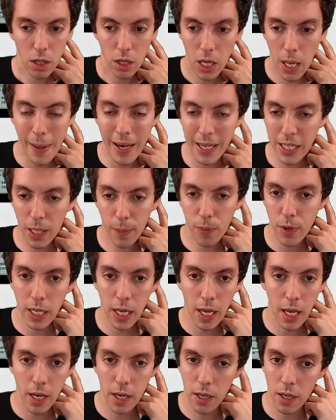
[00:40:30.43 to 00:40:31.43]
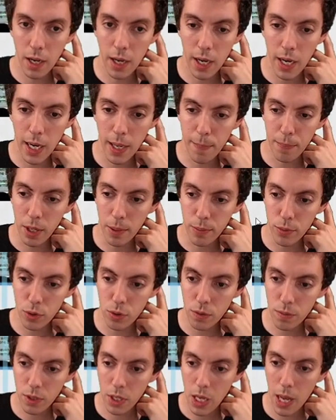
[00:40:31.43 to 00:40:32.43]
I'm not gonna bring in uh, Blood
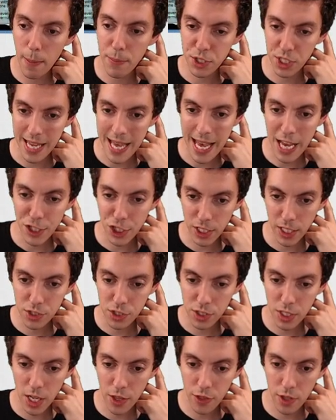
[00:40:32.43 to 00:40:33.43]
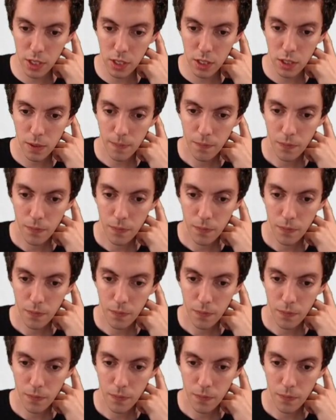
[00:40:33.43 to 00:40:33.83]
Moon. I'm just gonna hedge against it. I think.